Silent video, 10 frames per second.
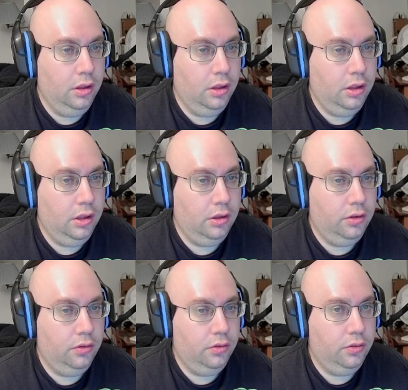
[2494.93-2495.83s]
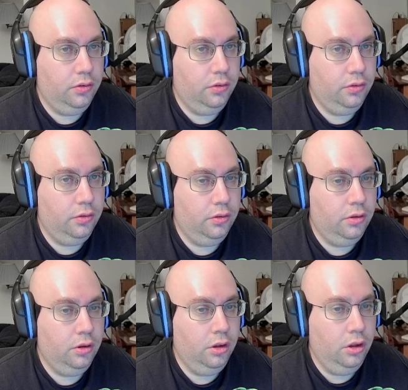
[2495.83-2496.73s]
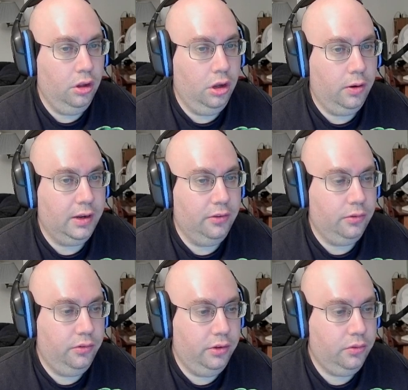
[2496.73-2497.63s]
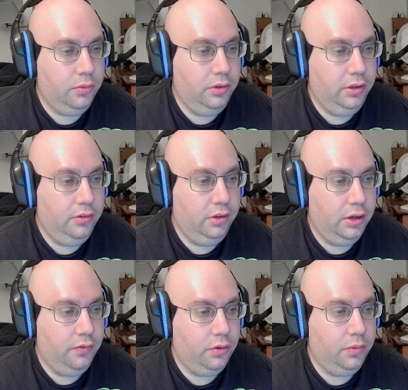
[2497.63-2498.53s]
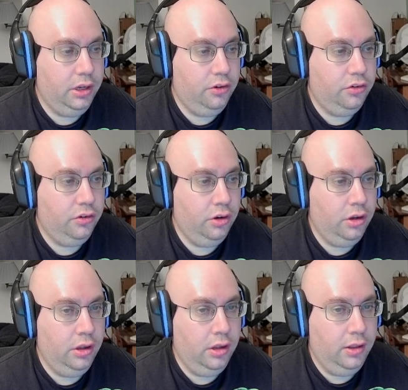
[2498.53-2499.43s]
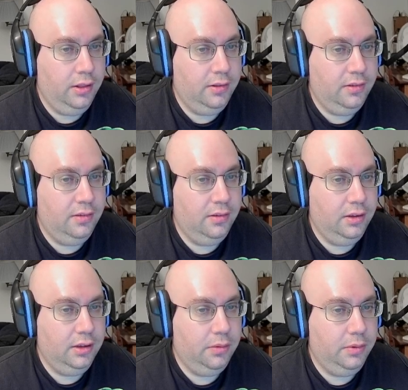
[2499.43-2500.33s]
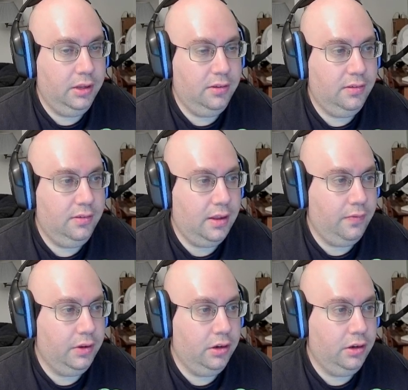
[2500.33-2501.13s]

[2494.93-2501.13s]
And okay, so 6 was easy enough to reach. Let's see, can we get to 7?